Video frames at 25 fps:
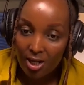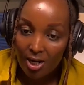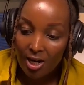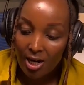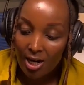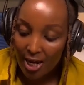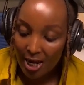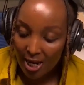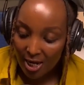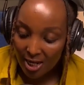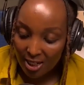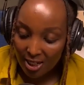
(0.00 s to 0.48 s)

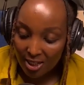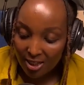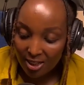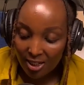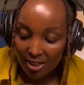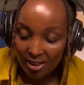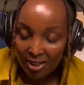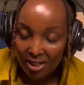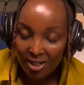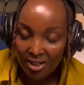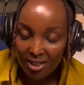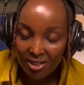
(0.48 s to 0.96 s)

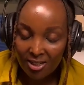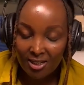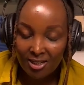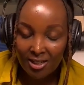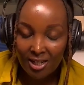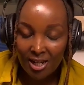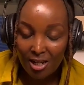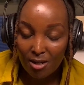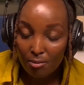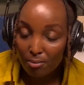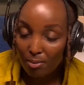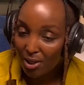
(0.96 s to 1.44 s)
Anything that is
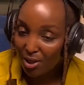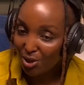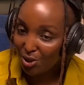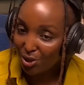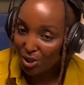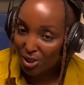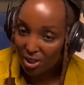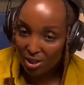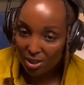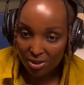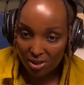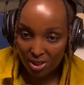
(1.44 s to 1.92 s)

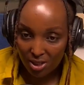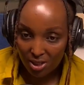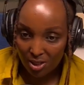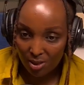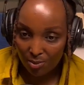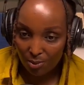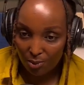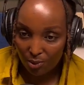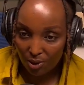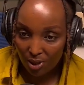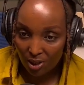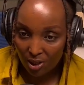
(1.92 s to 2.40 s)

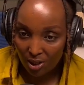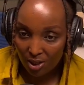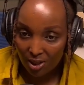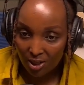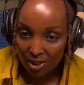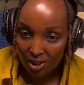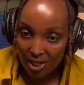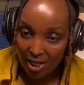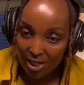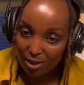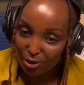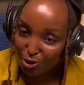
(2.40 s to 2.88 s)
non-biodegradable
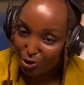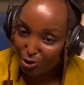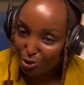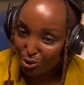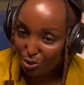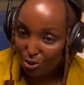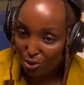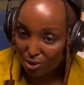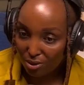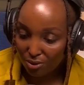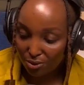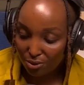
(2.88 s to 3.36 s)

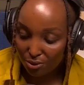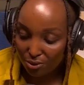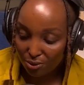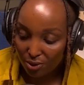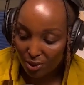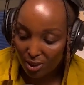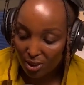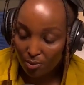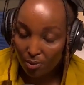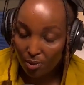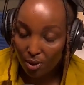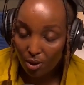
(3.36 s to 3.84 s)
cannot go through
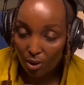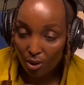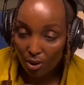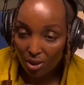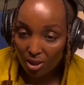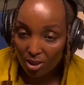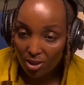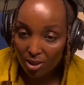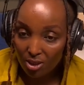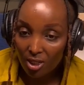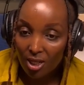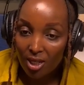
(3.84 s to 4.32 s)
it,
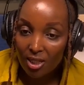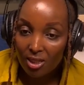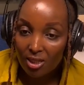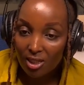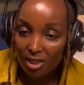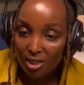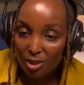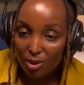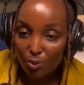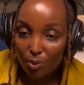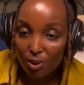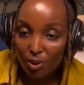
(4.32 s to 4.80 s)
because
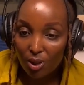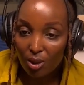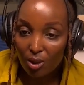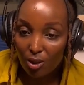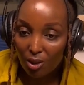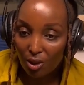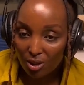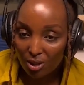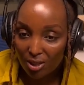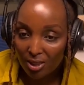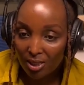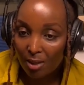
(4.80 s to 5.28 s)
this will
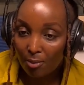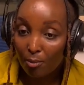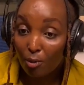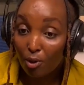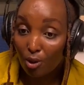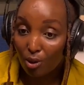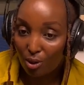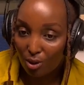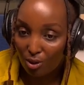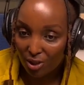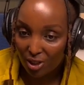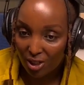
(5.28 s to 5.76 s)
cause some
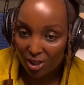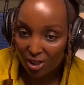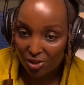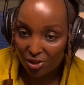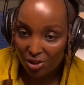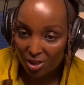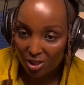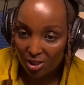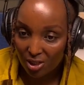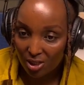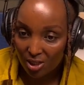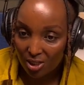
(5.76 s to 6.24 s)

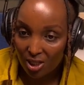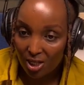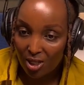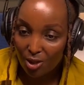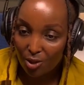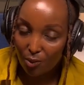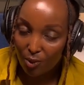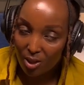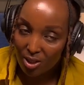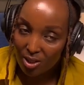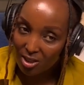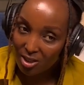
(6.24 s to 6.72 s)
cloggages,
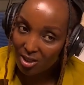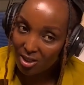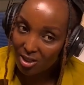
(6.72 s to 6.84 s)
and once the